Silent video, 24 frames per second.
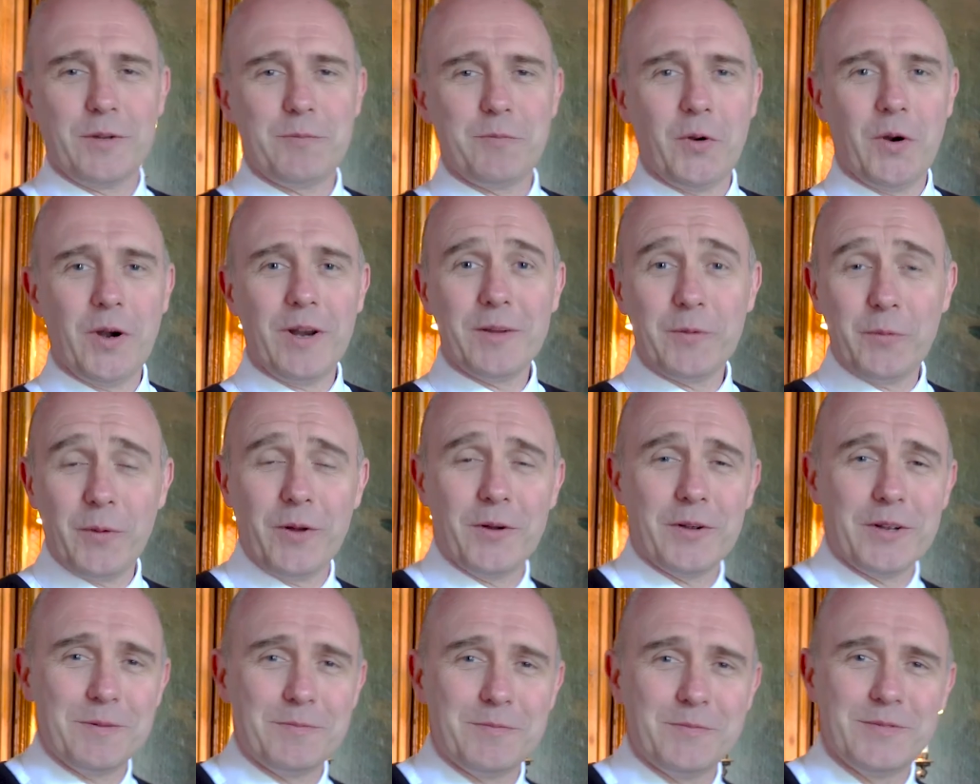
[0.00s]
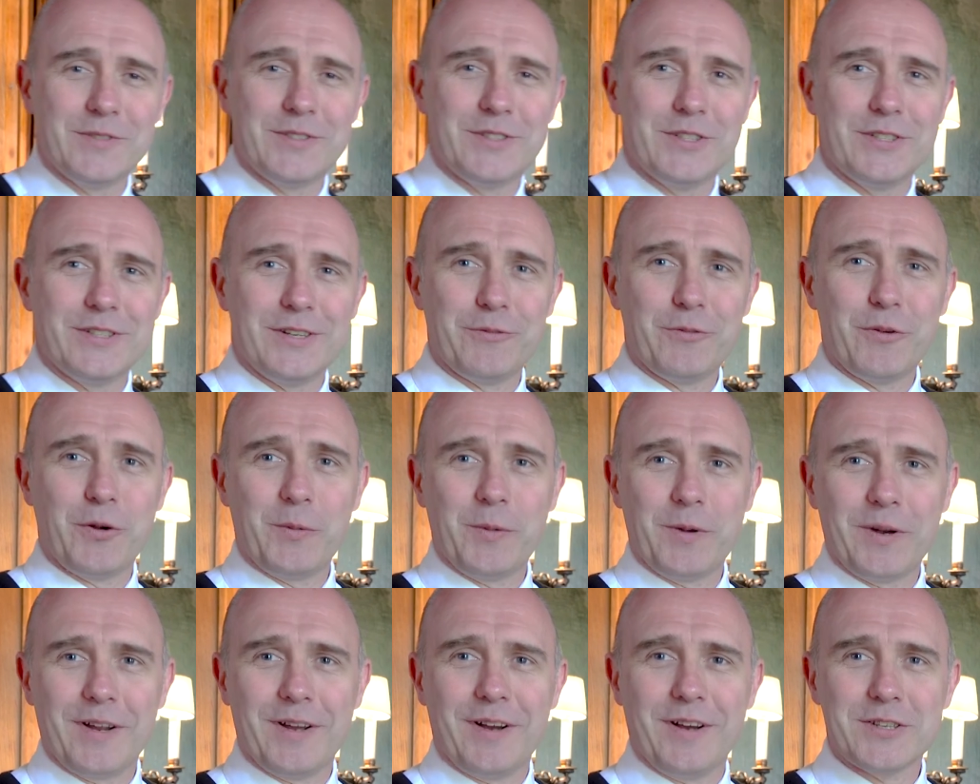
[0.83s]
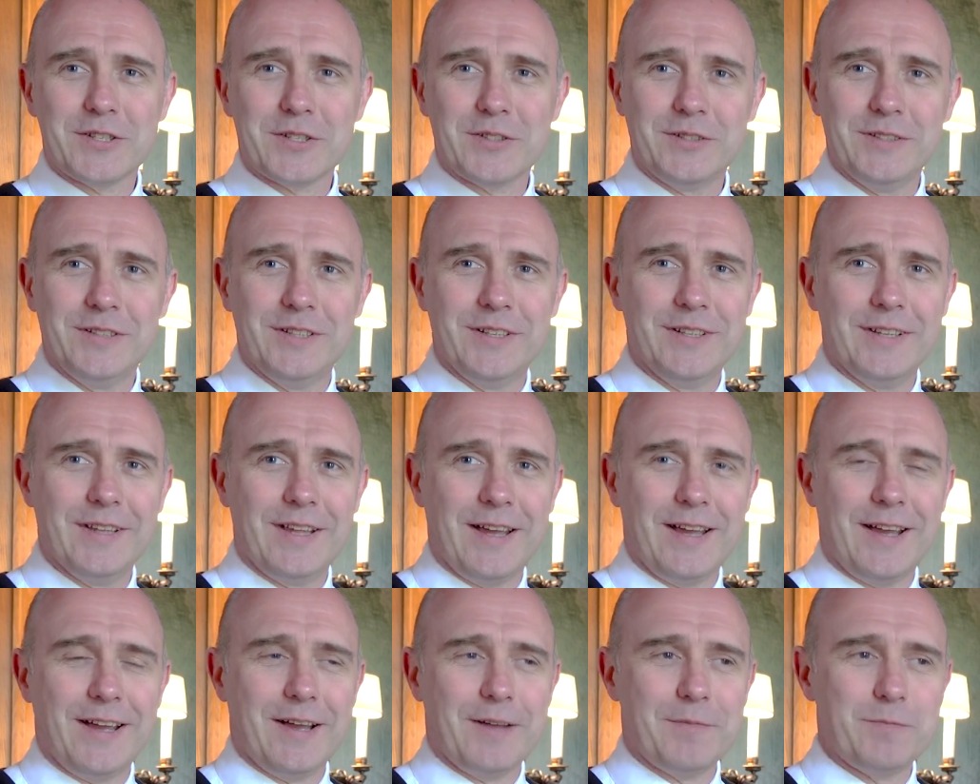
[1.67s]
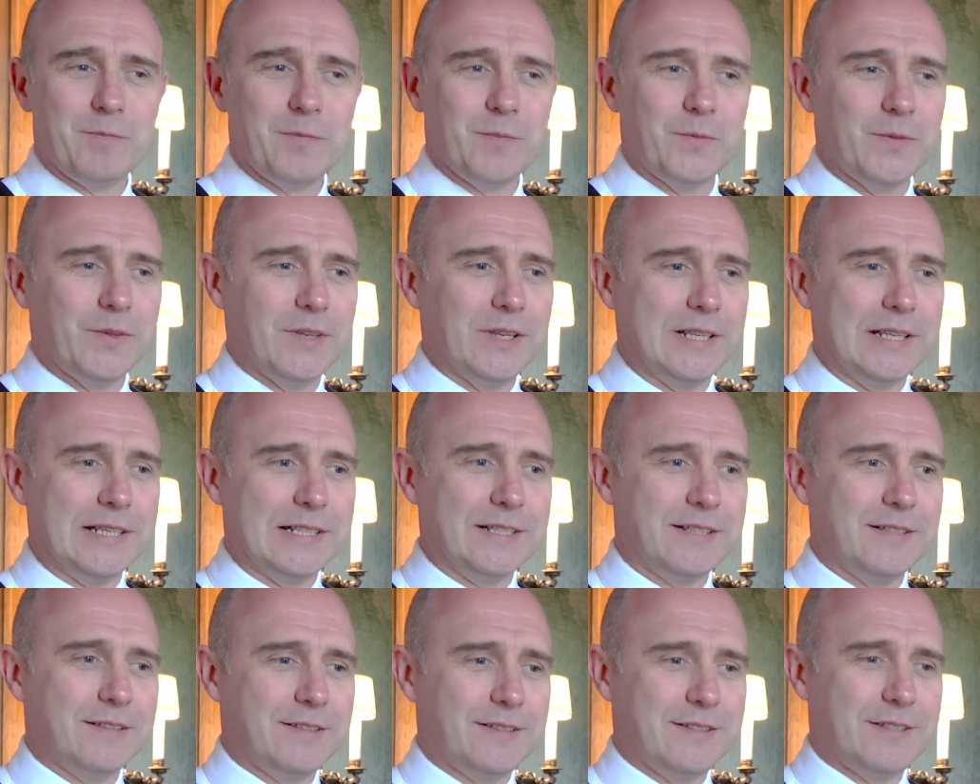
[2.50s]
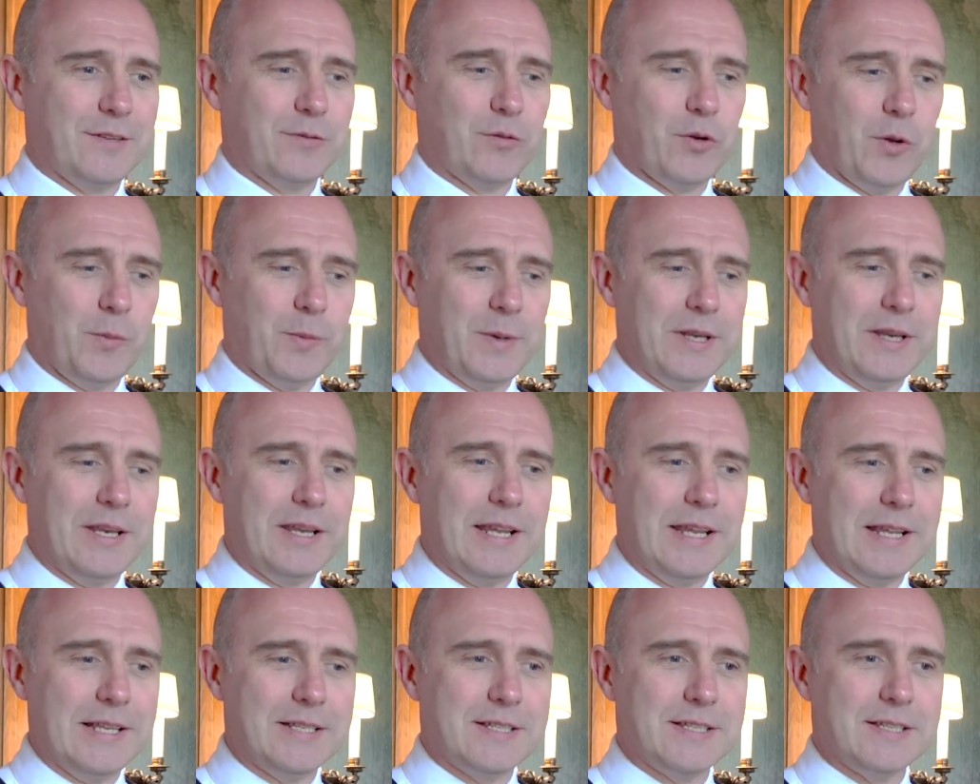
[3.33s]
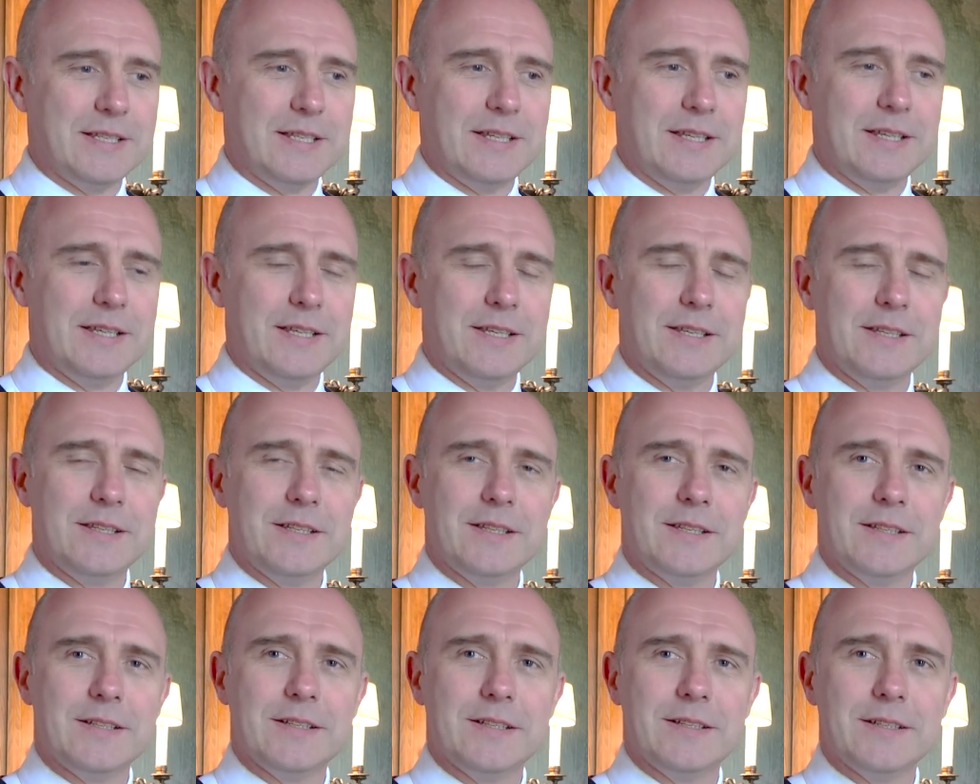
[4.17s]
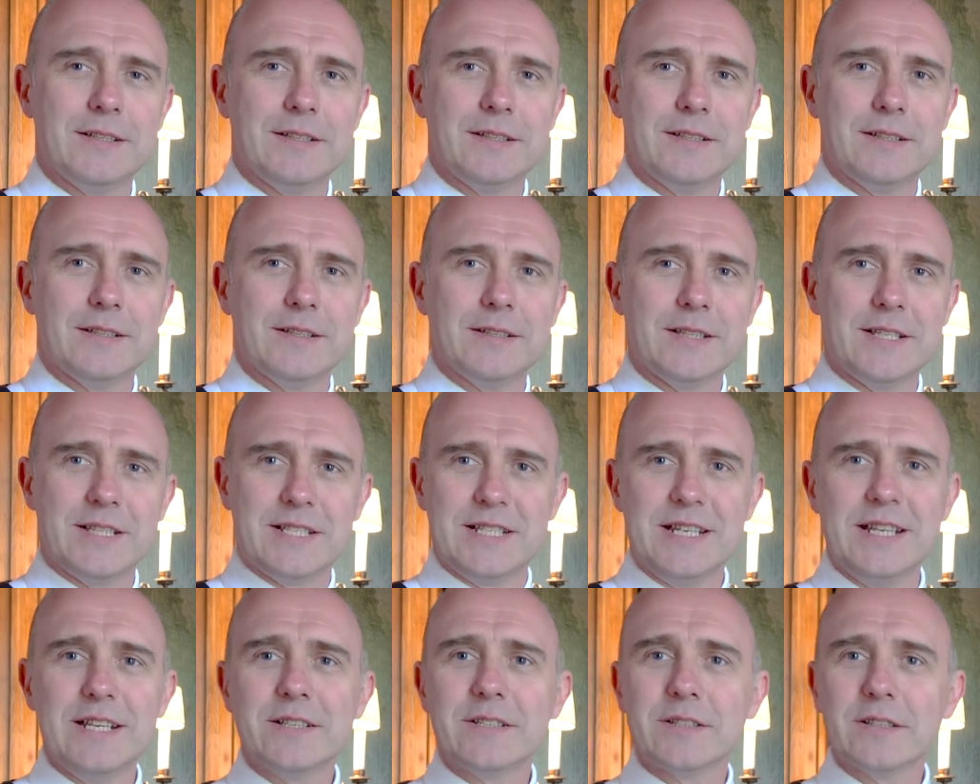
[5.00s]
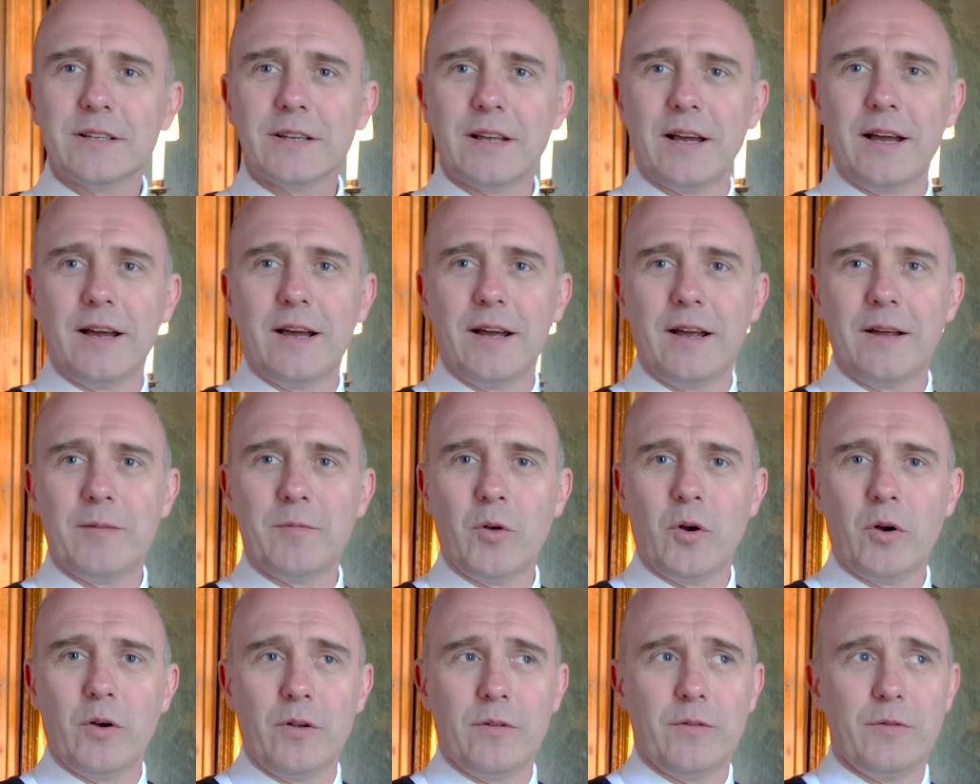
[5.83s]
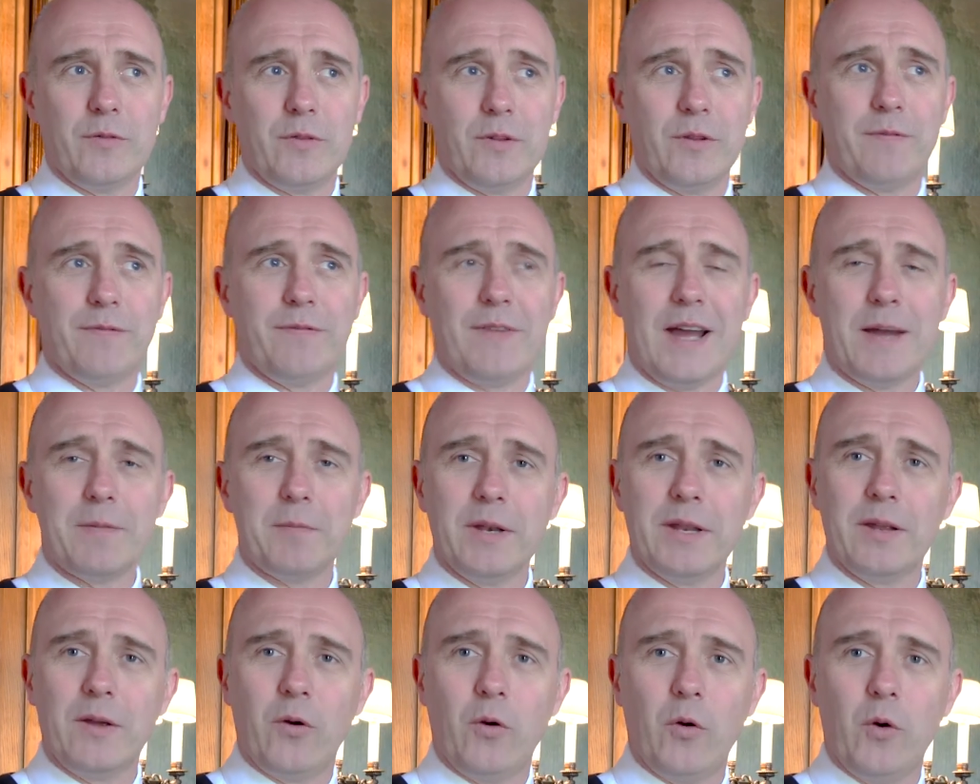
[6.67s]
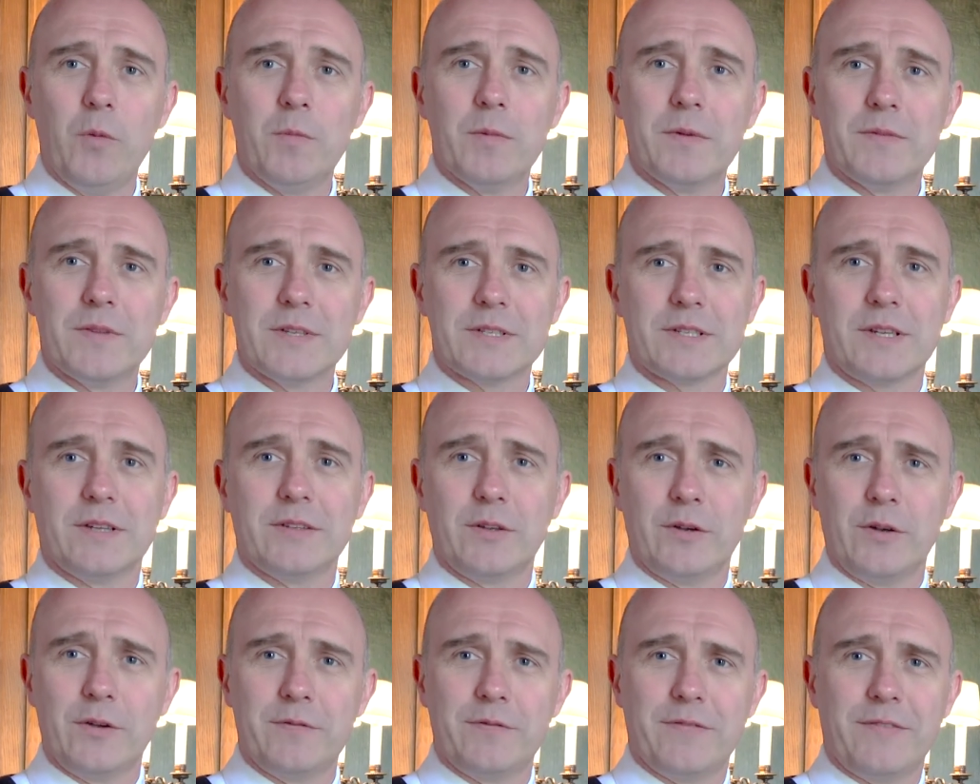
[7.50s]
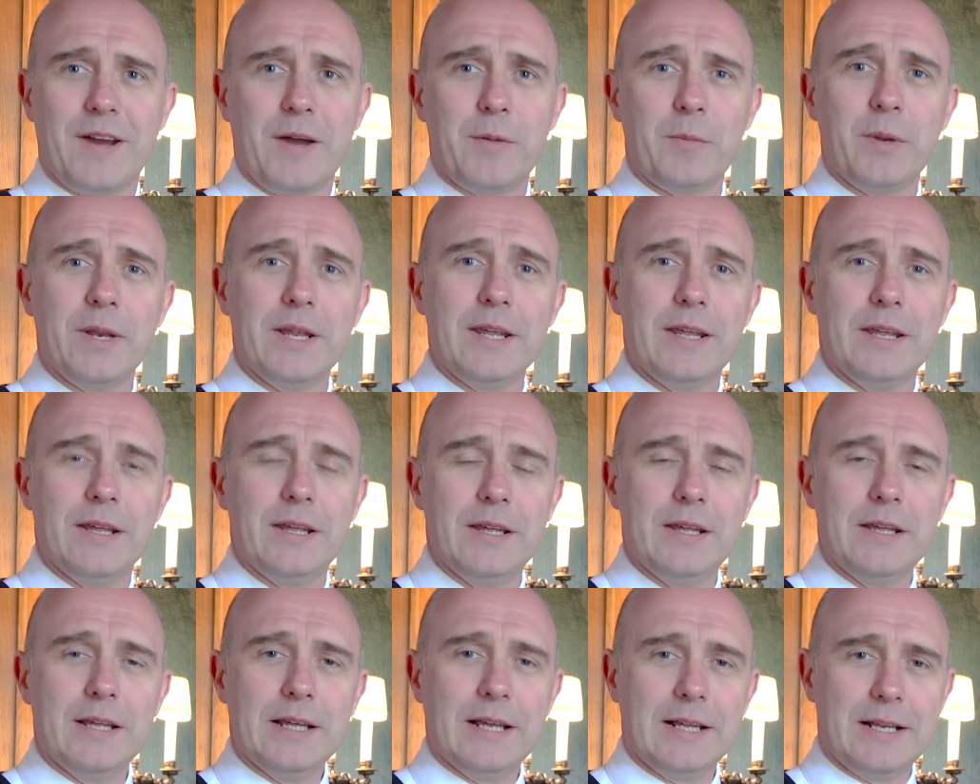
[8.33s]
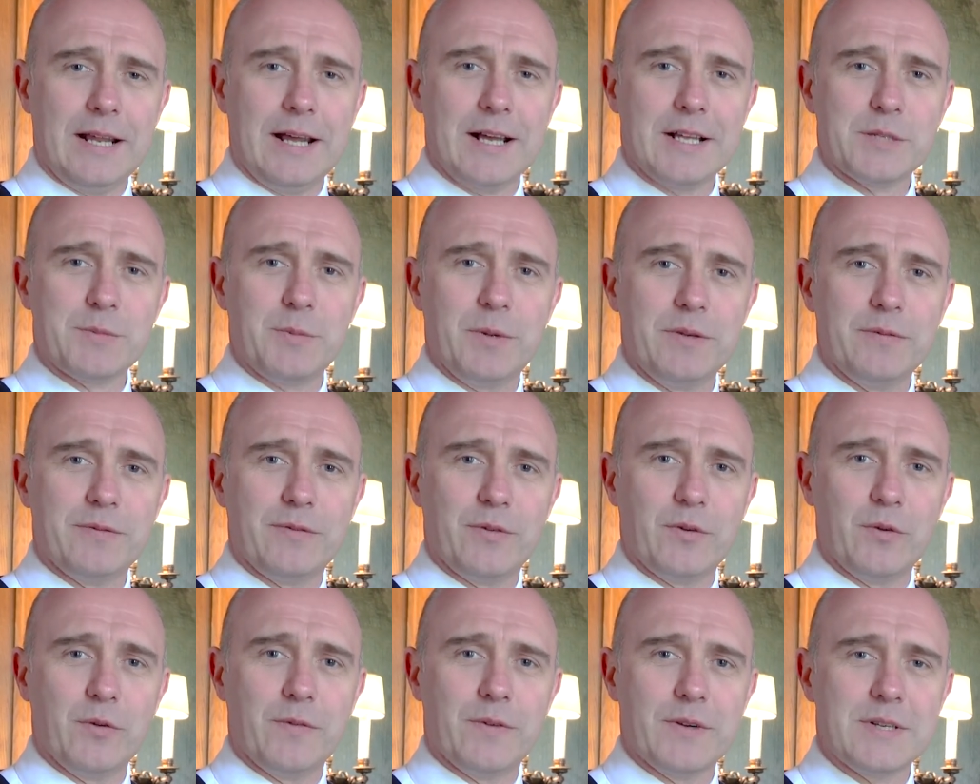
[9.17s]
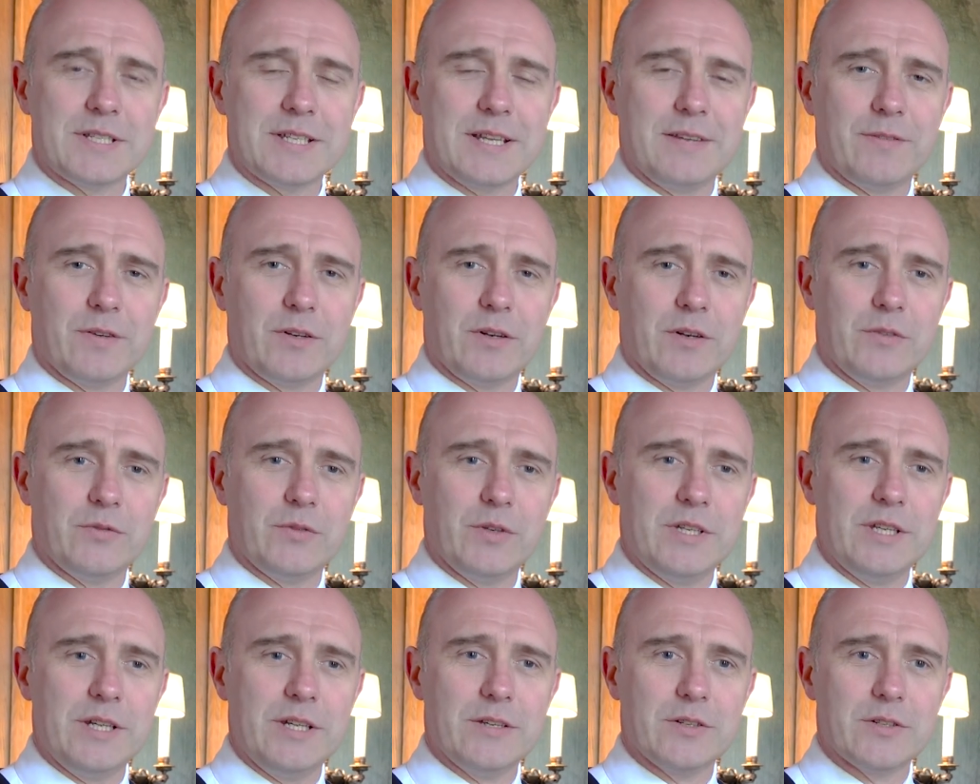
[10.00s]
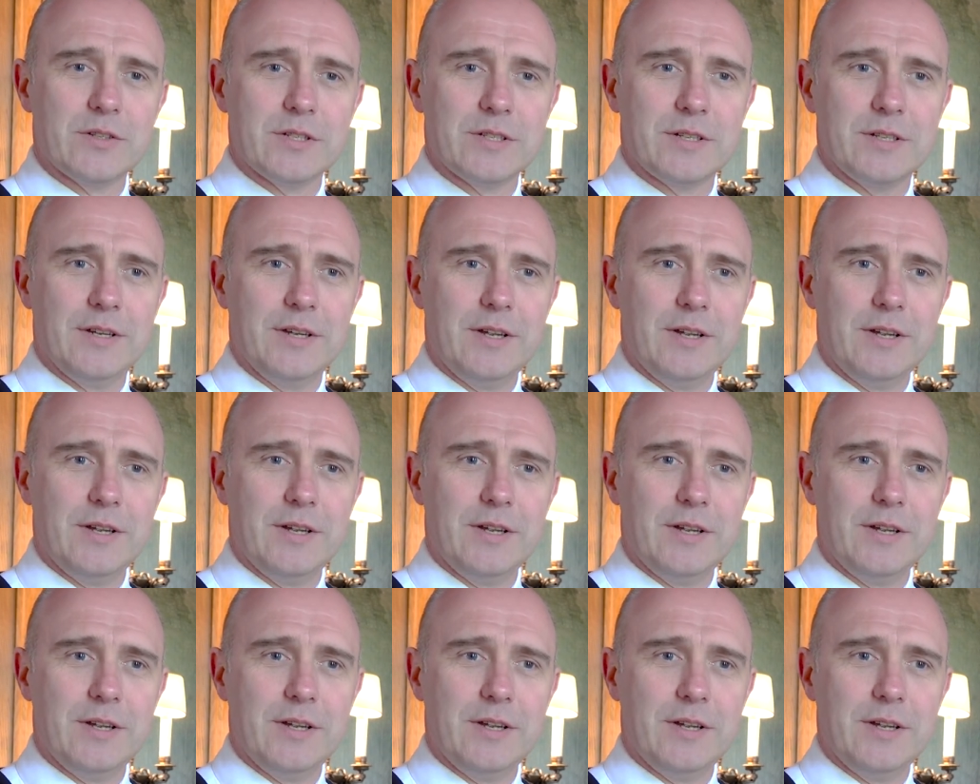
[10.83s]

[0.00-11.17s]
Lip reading: morning, welcome to Dunrobin Castle. Dunrobin is the seat or the family home of the Sutherland family and has been for over 700 years.